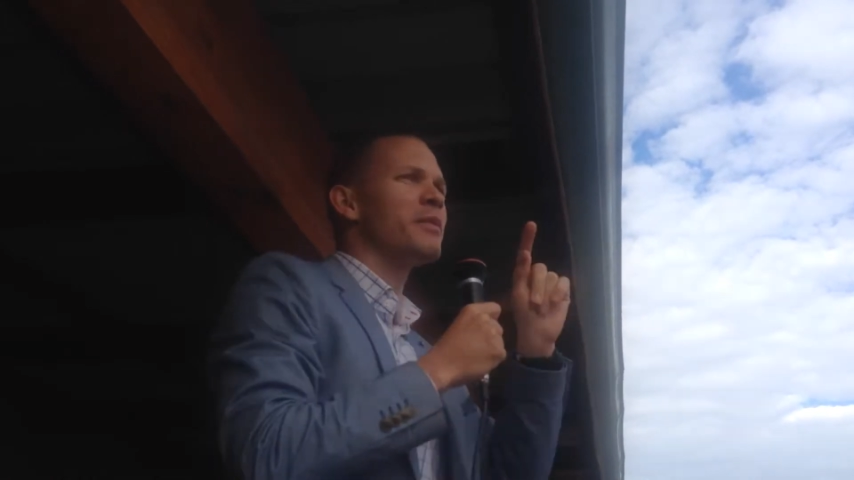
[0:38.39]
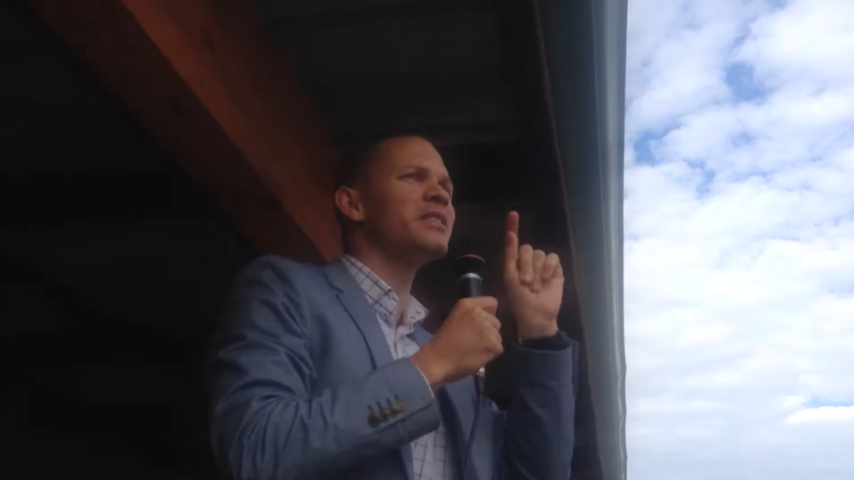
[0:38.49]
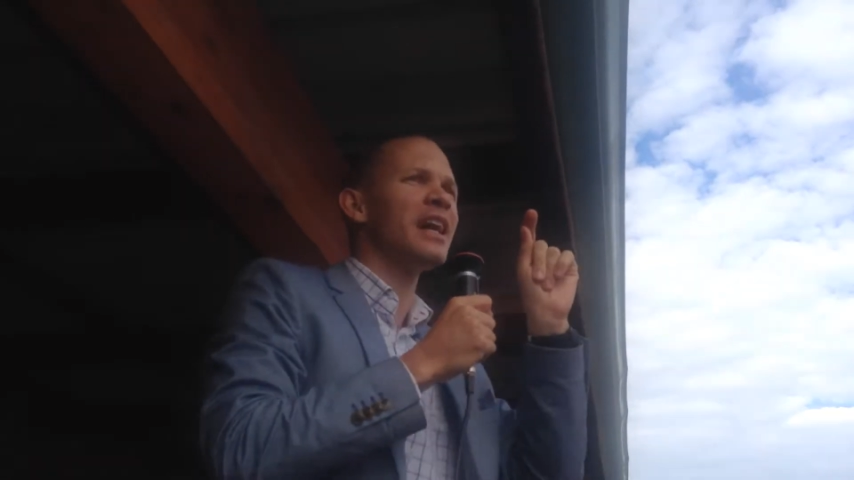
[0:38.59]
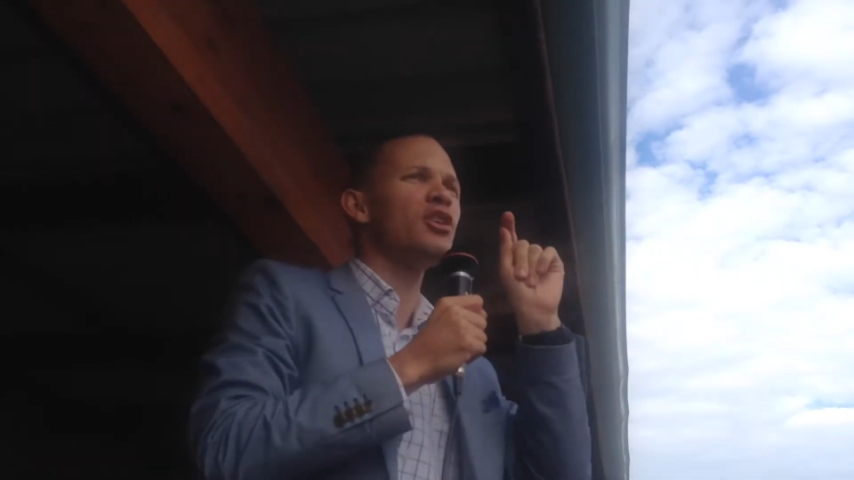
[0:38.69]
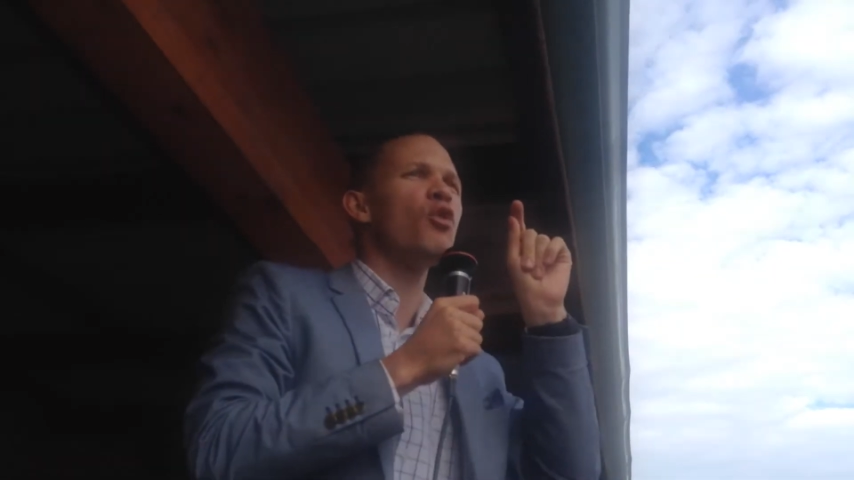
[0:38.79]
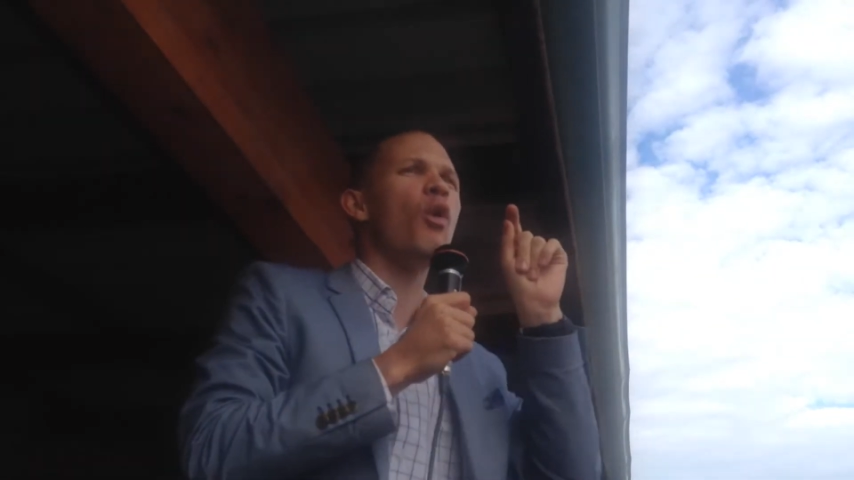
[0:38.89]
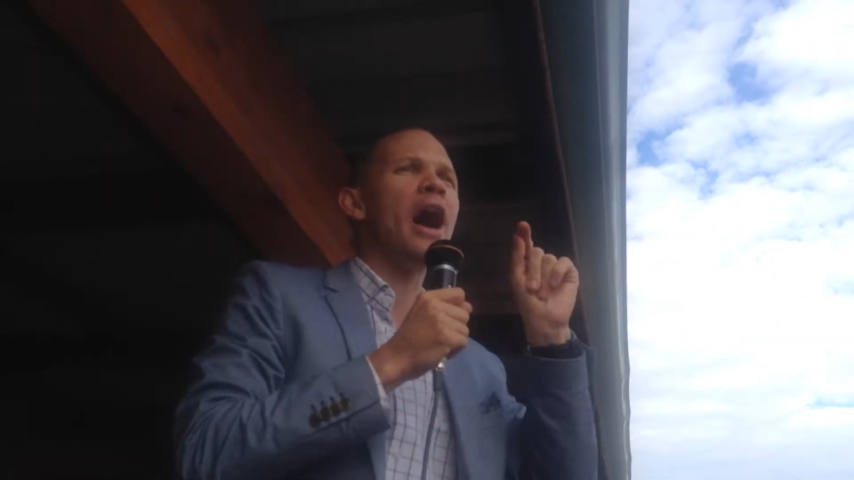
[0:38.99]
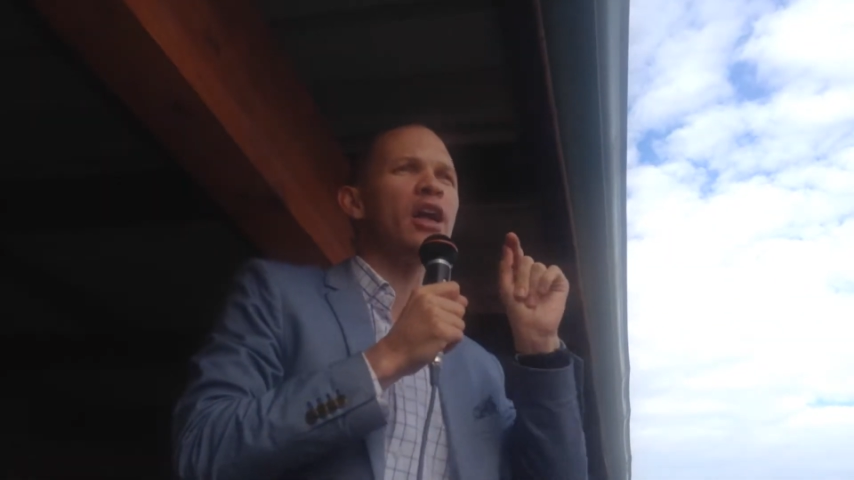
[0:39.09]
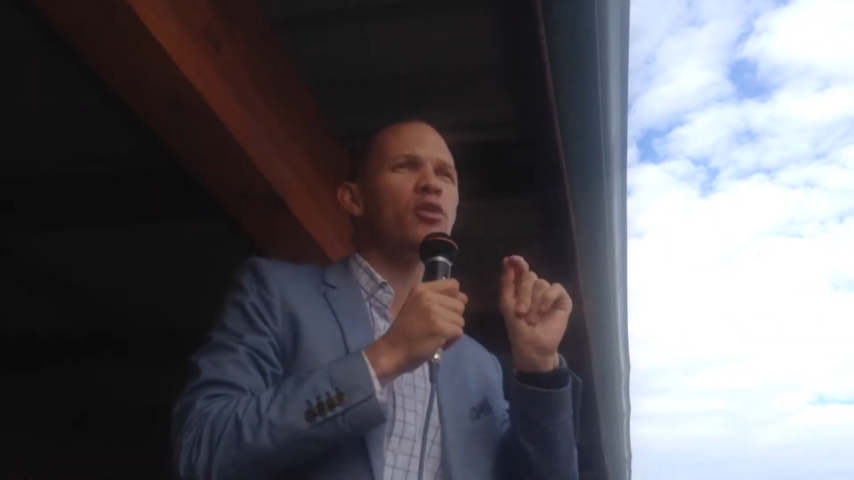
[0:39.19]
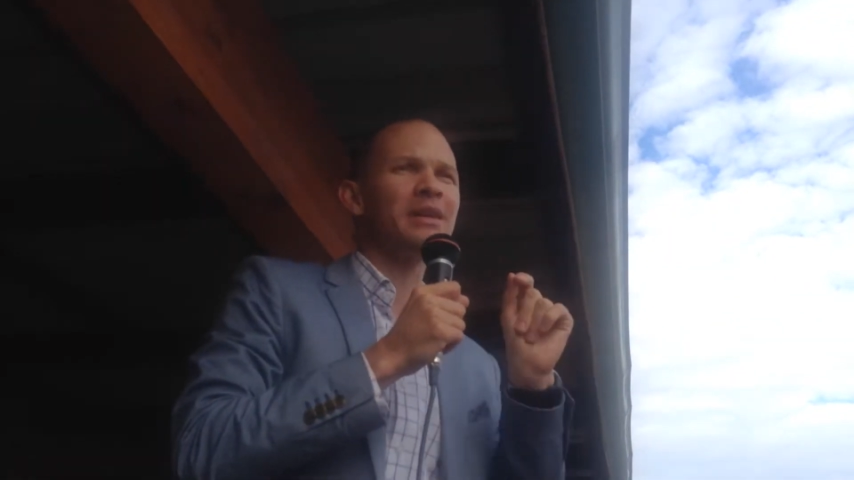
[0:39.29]
I'm going to tell you
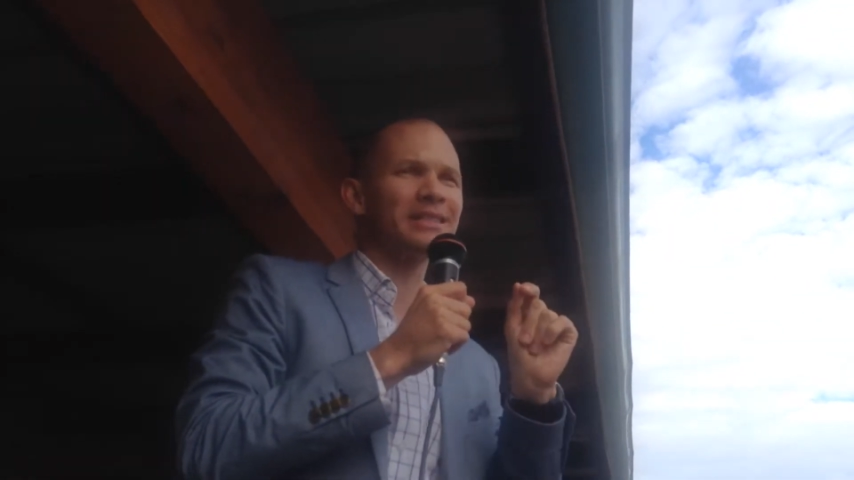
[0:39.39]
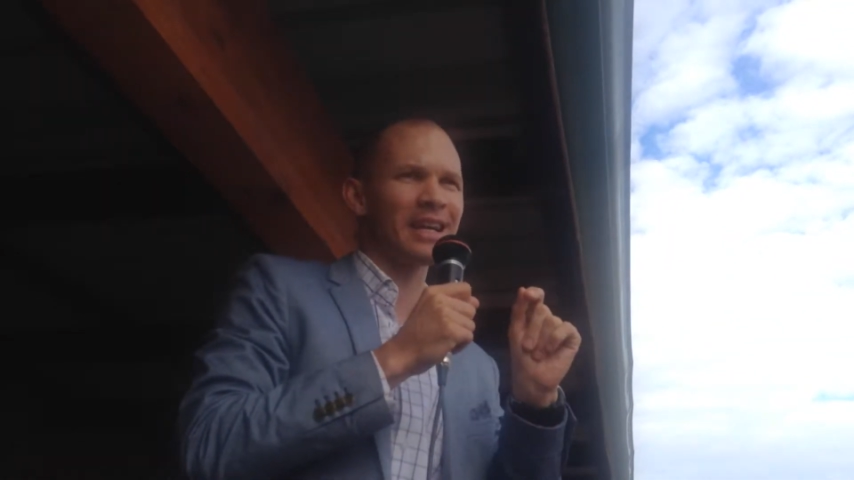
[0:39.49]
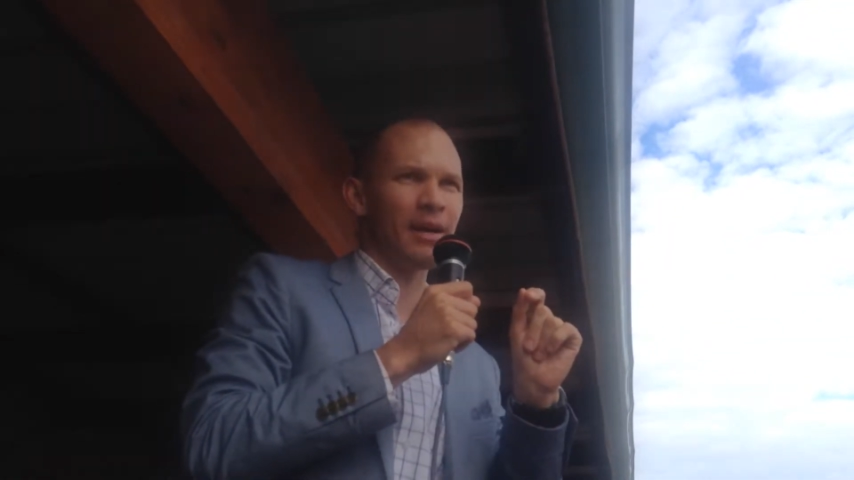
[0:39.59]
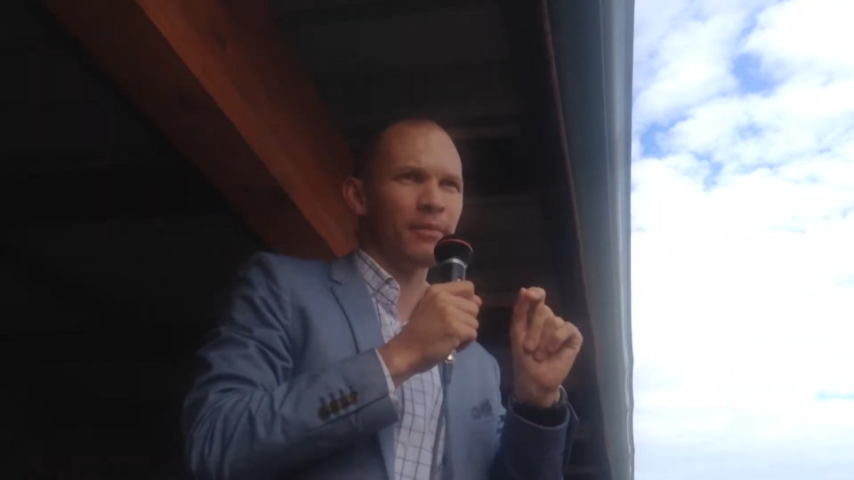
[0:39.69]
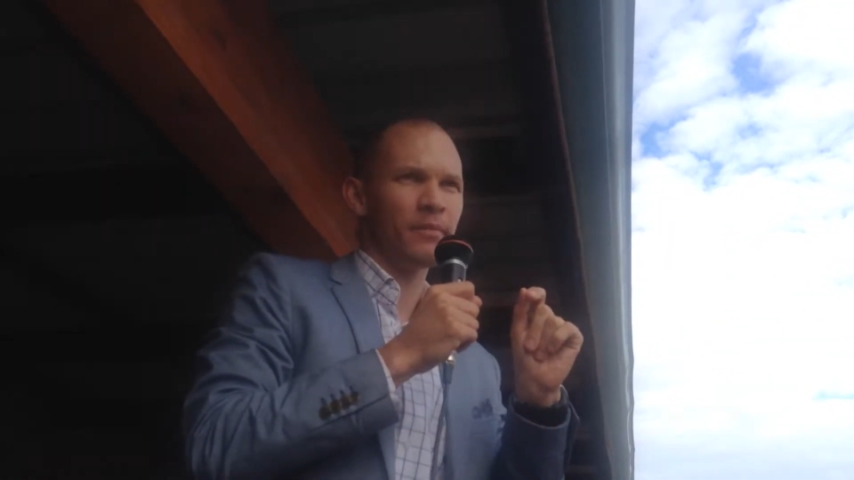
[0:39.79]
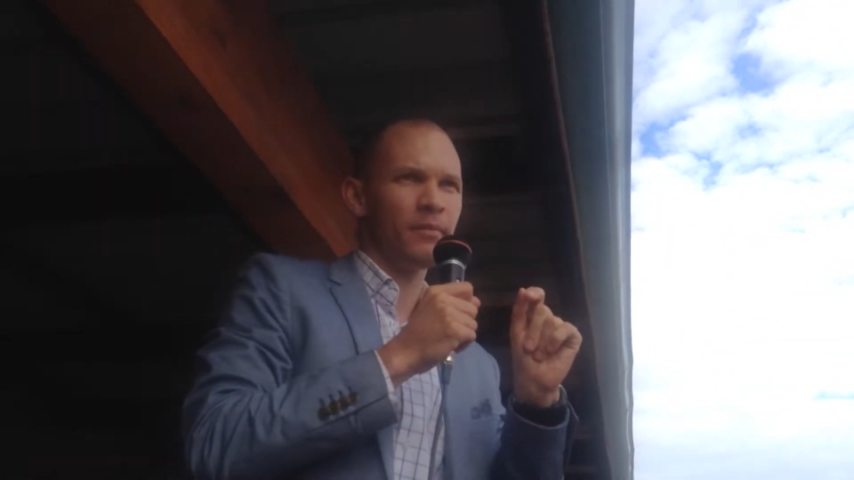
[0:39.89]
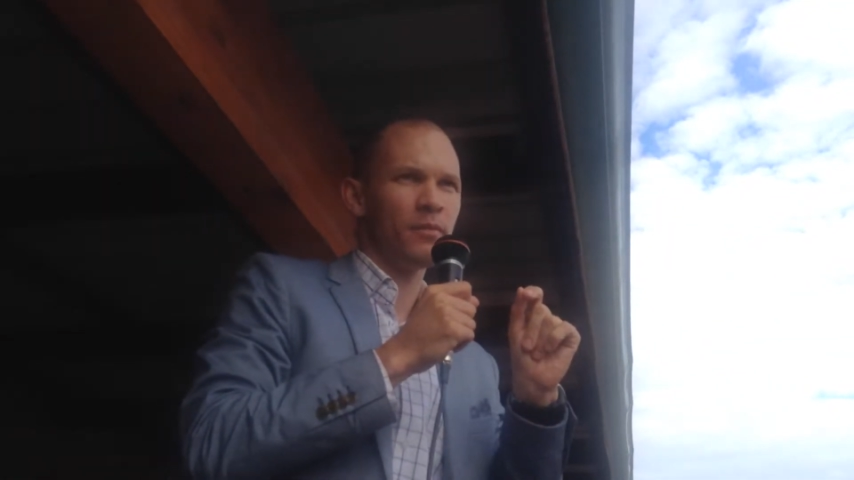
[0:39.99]
why you must come.